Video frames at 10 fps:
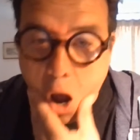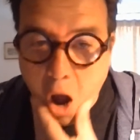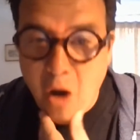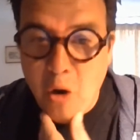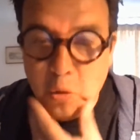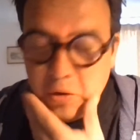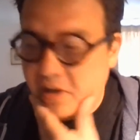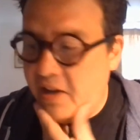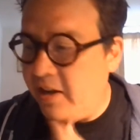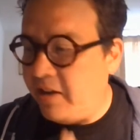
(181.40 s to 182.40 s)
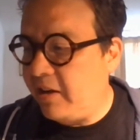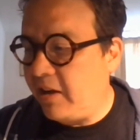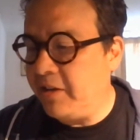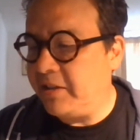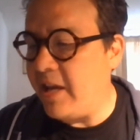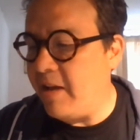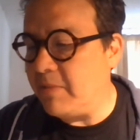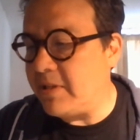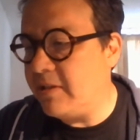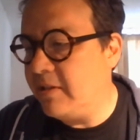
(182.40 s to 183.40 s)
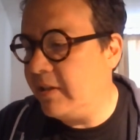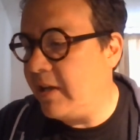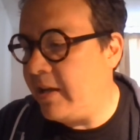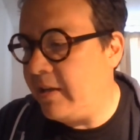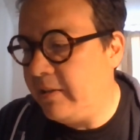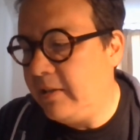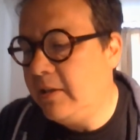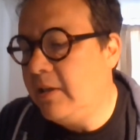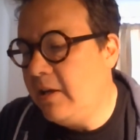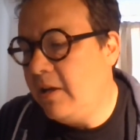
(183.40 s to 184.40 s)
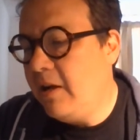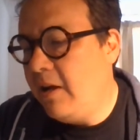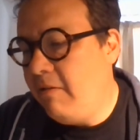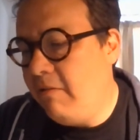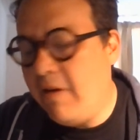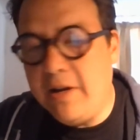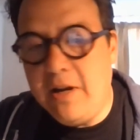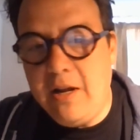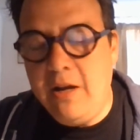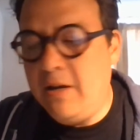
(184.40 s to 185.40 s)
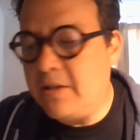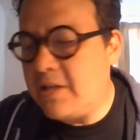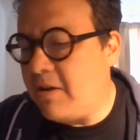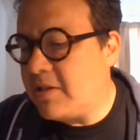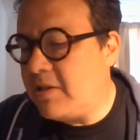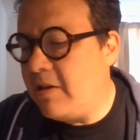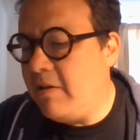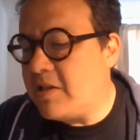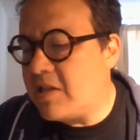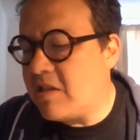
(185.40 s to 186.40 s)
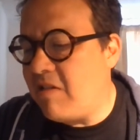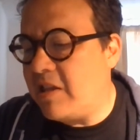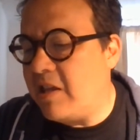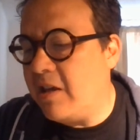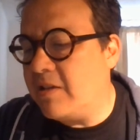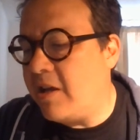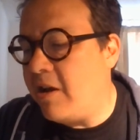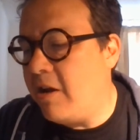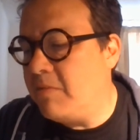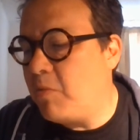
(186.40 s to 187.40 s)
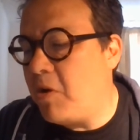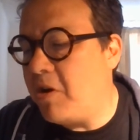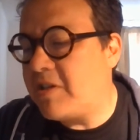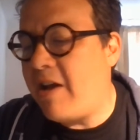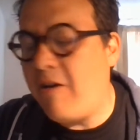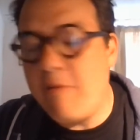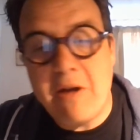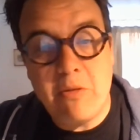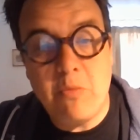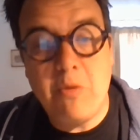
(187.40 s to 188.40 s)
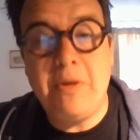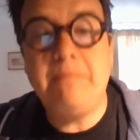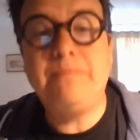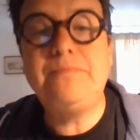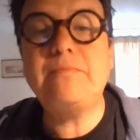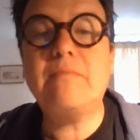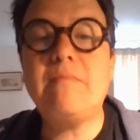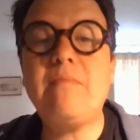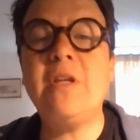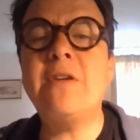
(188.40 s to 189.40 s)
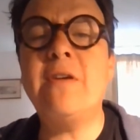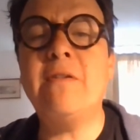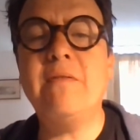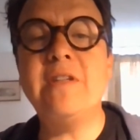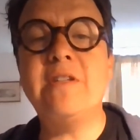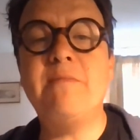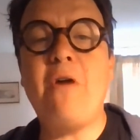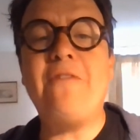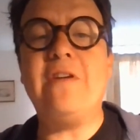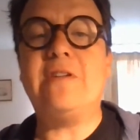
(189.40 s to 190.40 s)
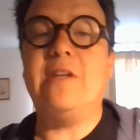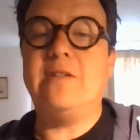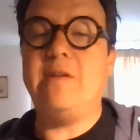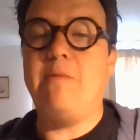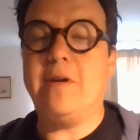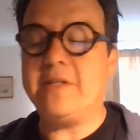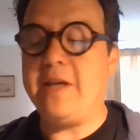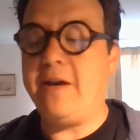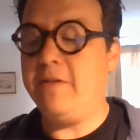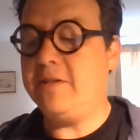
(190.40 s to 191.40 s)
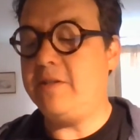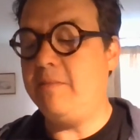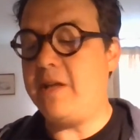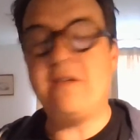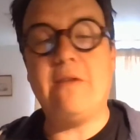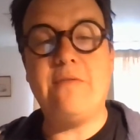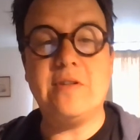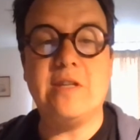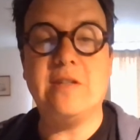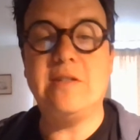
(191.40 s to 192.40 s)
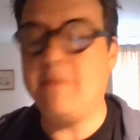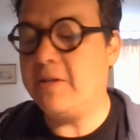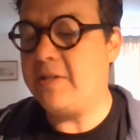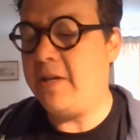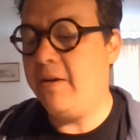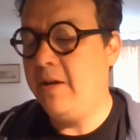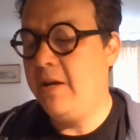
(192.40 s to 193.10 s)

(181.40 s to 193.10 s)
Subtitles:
old and unkempt. Okay. But task 2, list 3 things that Holmes works out about the woman. So there's some obvious things he works out and some less obvious things he works out.